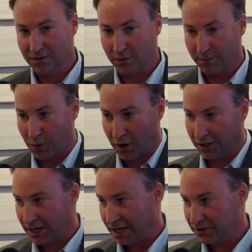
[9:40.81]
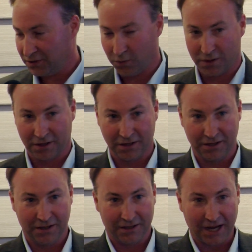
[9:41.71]
where Paul and I used to work,
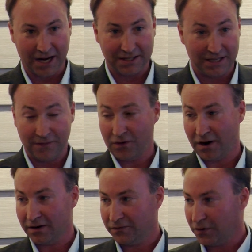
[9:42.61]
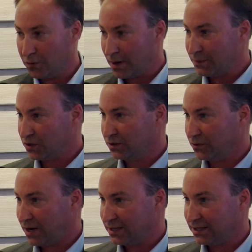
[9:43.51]
got a TEVAR for a ruptured
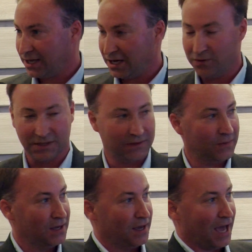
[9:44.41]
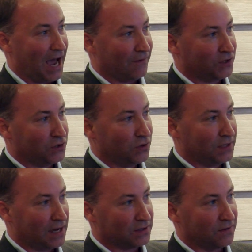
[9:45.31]
thoracic aneurysm. After
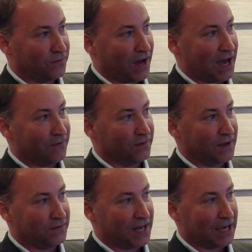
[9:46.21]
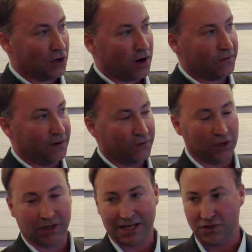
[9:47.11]
2005, they've taken off, and if
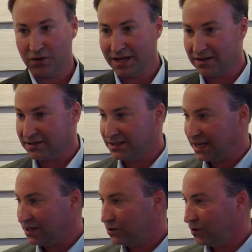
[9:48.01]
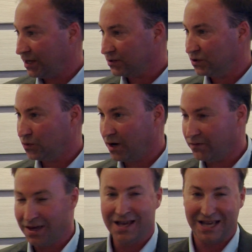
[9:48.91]
you look at 2010,
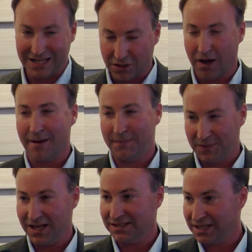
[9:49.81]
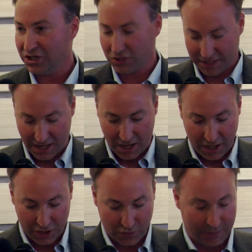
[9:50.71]
2012, it's essentially
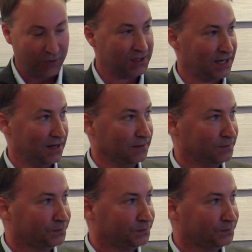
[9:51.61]
100%.